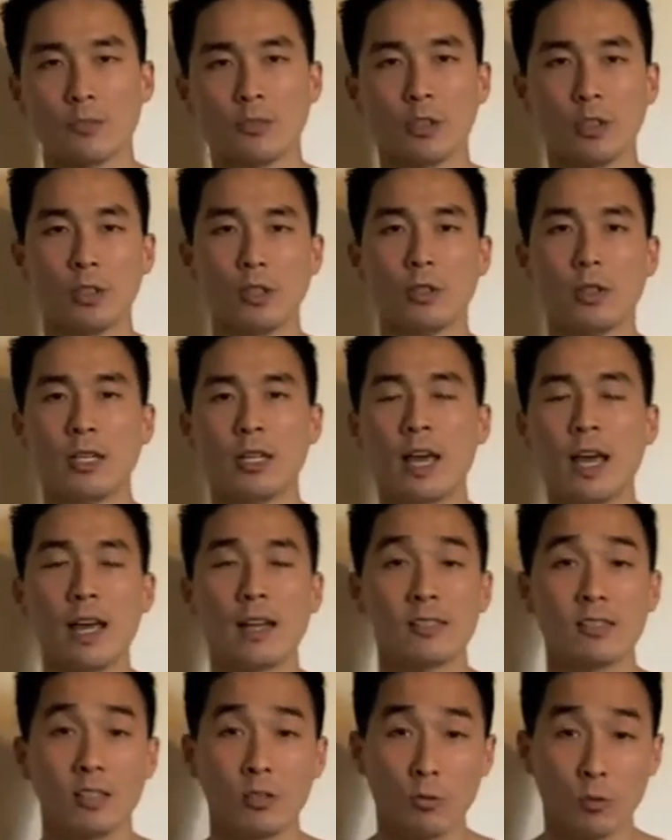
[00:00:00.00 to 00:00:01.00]
You know, it
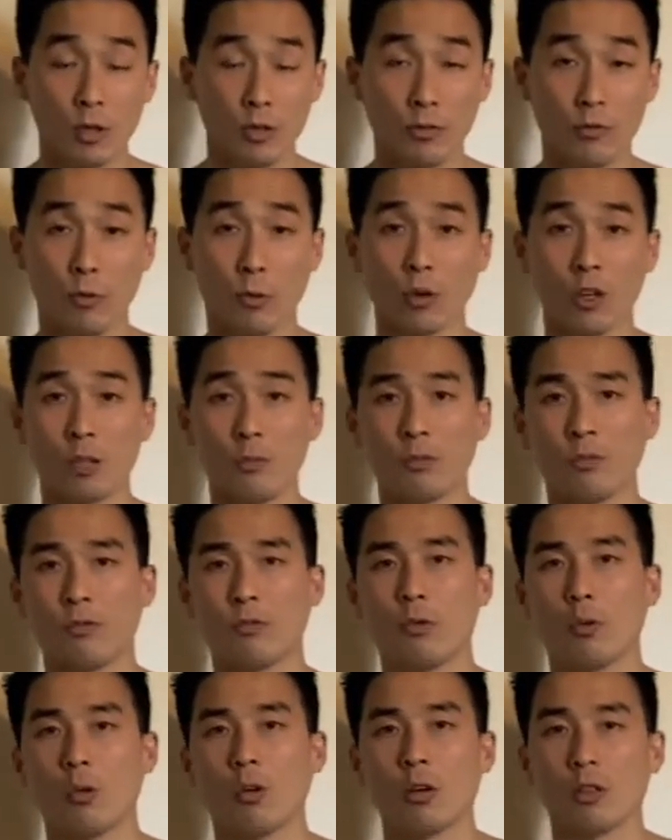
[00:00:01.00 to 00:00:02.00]
has hit 140
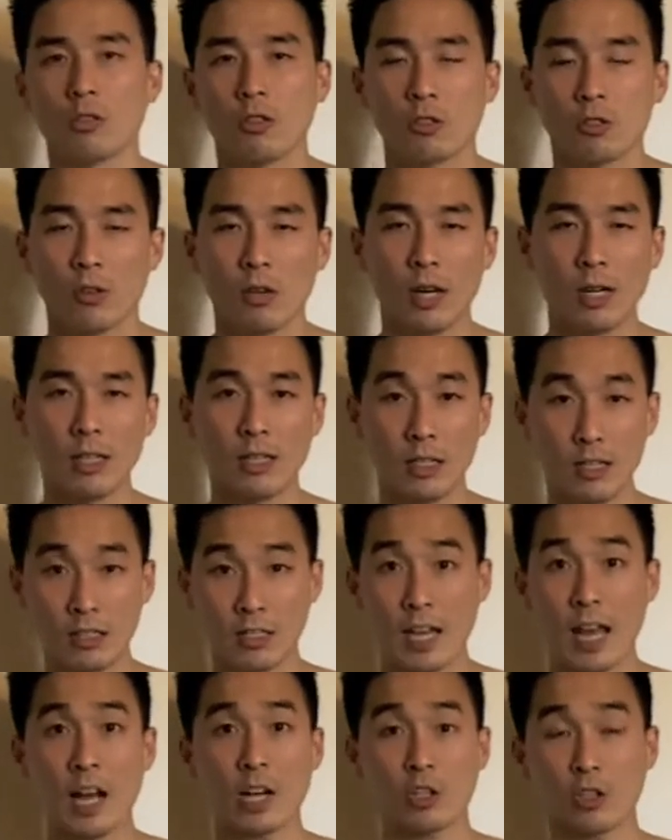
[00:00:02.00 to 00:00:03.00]
before, so I need
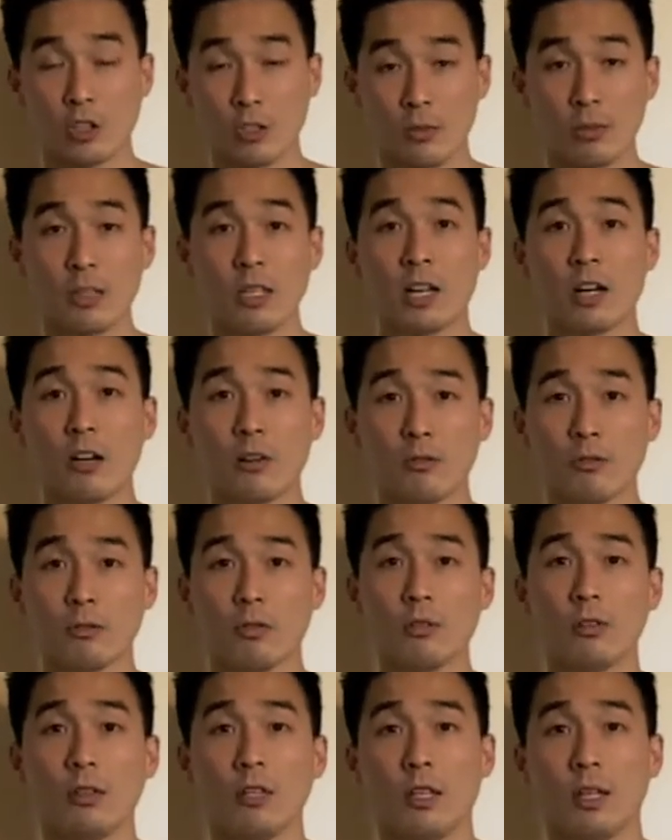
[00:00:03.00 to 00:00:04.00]
to actually be
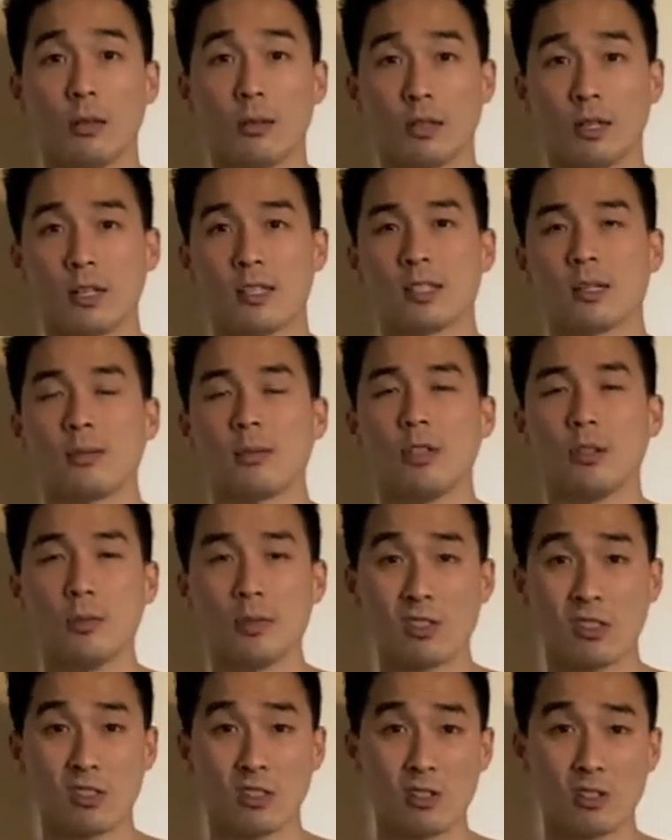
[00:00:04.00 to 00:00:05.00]
careful because I'm a little
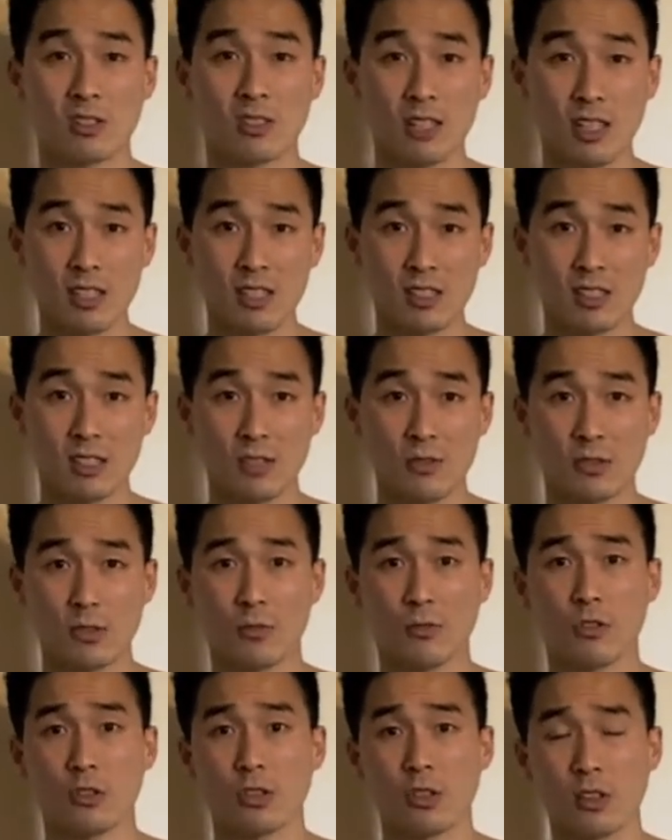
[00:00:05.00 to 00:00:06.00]
bit salt sensitive. So
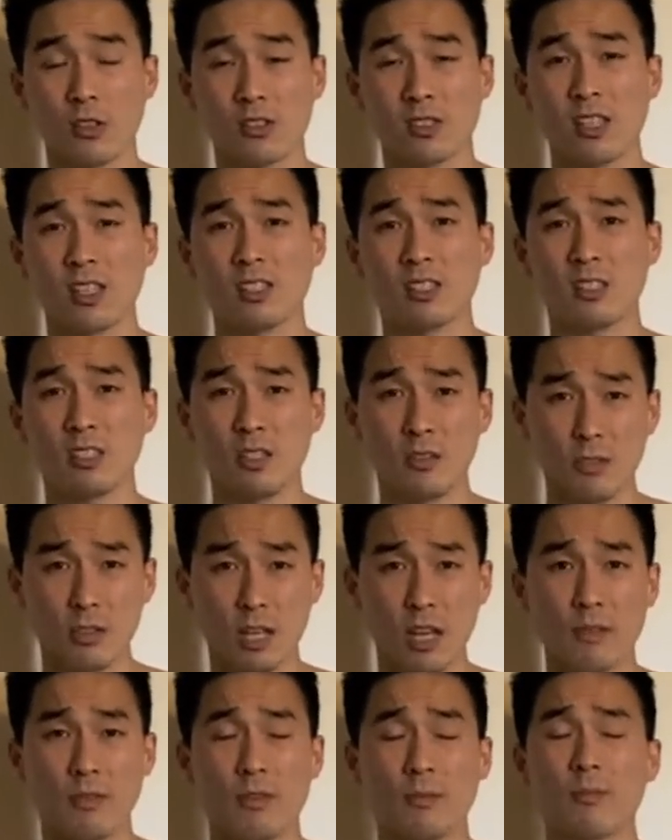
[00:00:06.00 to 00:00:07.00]
if you're salt sensitive and
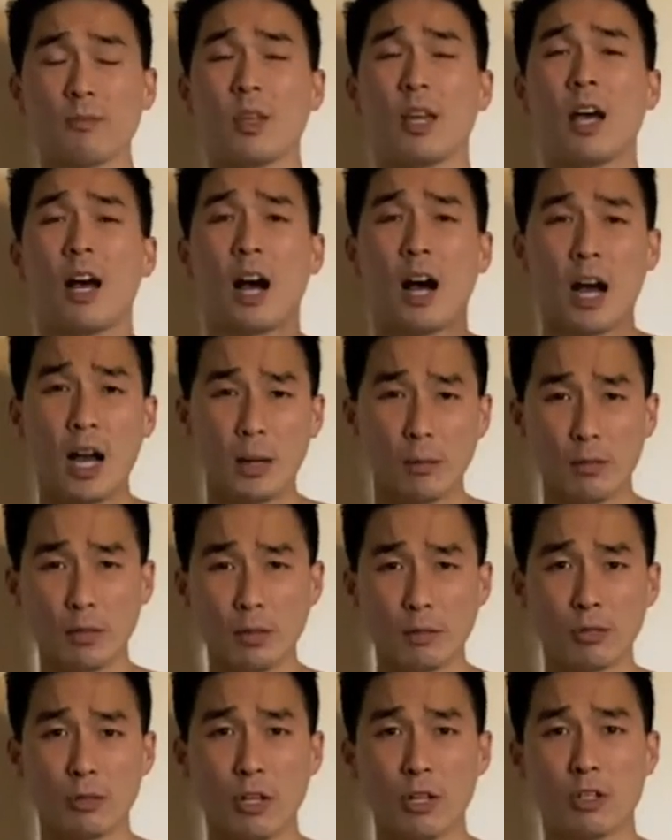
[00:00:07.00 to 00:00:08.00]
you have a high
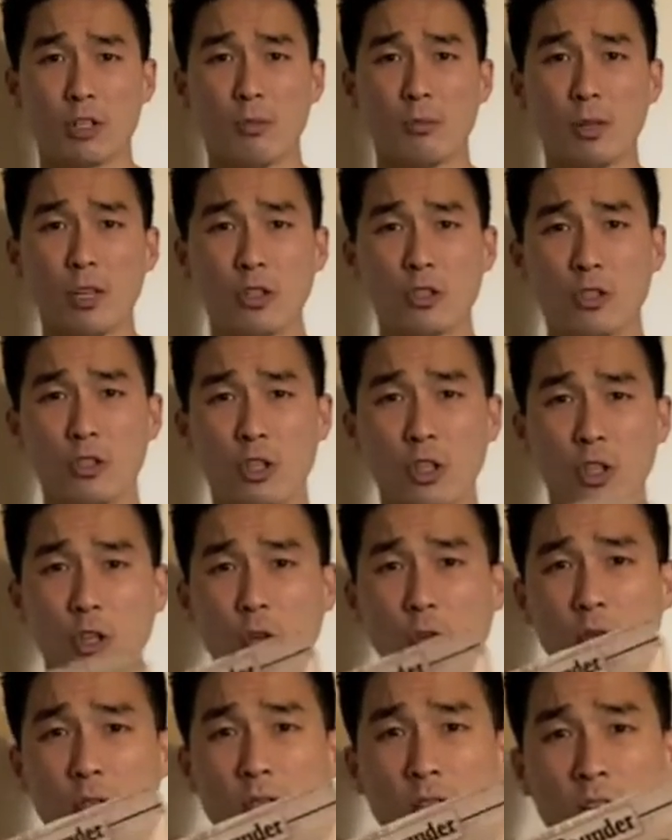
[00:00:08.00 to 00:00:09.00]
blood pressure, make sure you
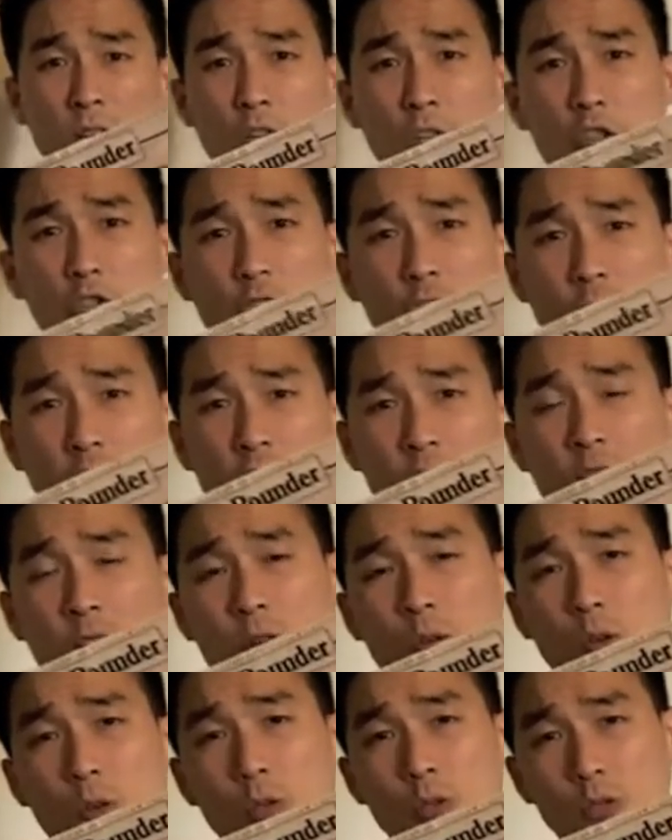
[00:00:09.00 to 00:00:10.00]
don't eat
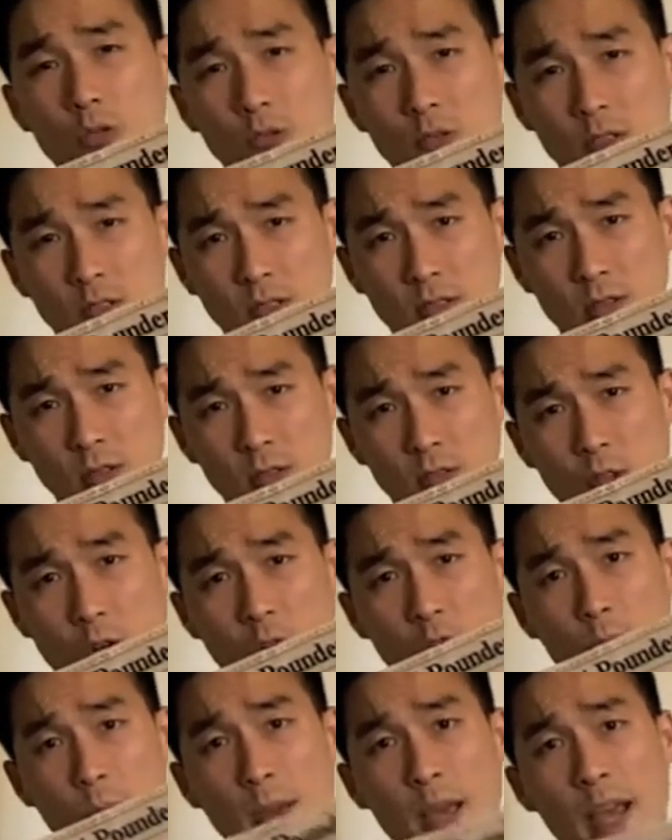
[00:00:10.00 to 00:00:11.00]
the whole
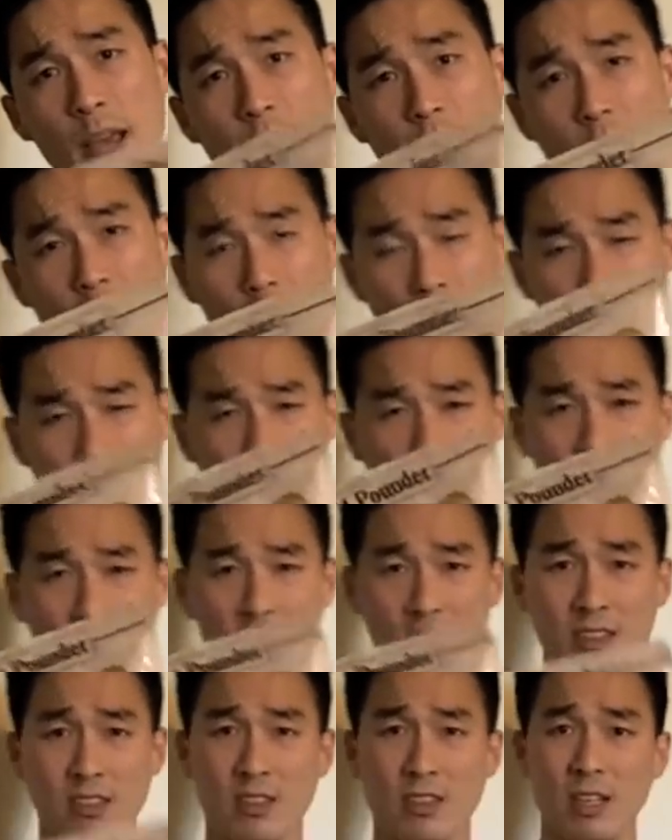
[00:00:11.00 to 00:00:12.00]
darn bag on
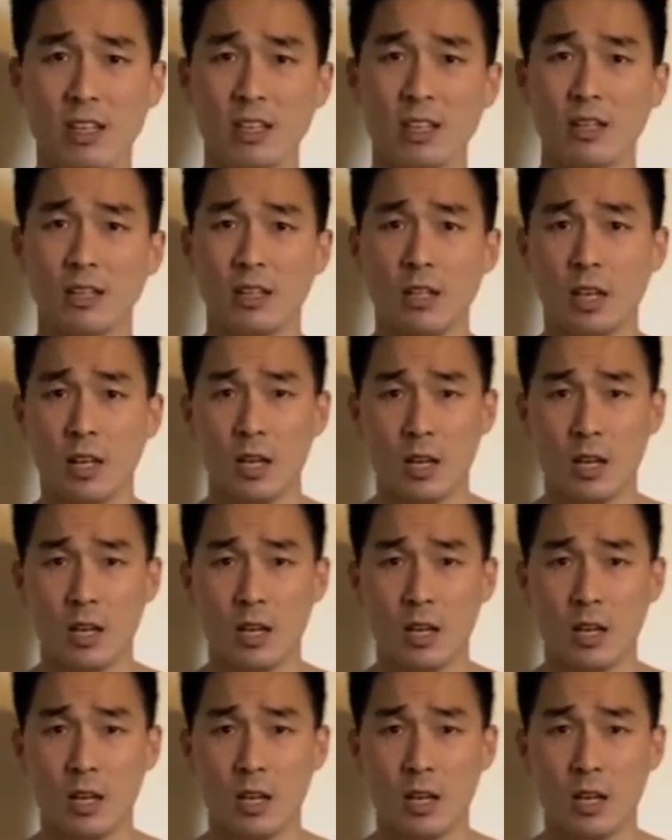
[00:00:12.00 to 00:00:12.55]
this thing